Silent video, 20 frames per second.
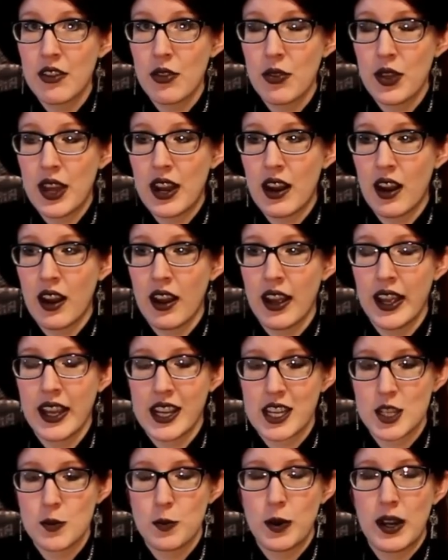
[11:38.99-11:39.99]
then I
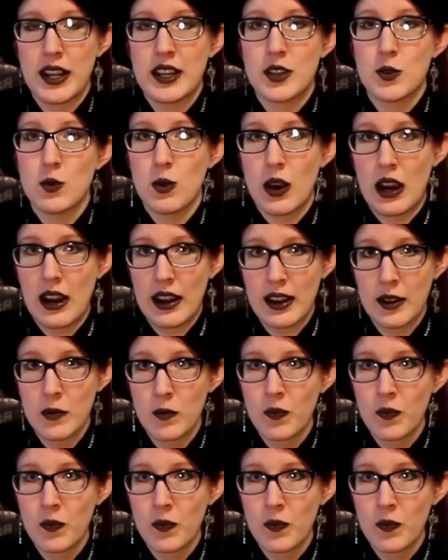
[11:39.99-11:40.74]
explained why.